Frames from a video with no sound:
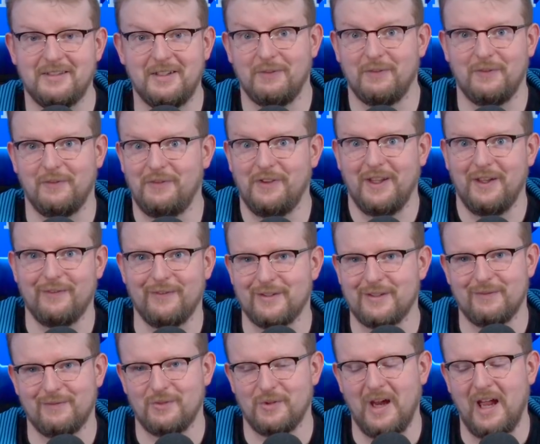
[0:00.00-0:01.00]
different
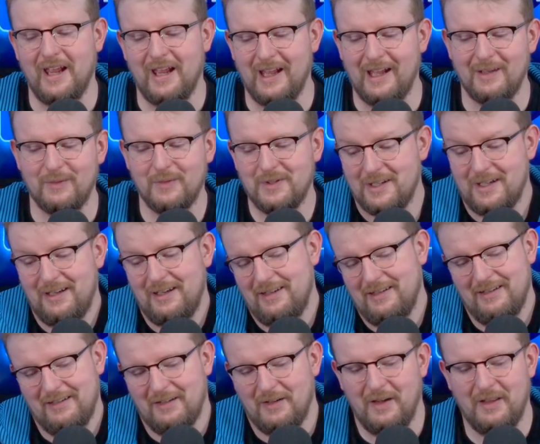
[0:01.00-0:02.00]
flavors of Dryad, which I
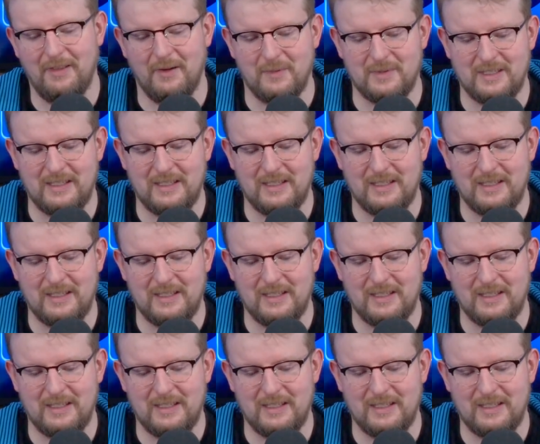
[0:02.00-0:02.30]
don't know, I thought was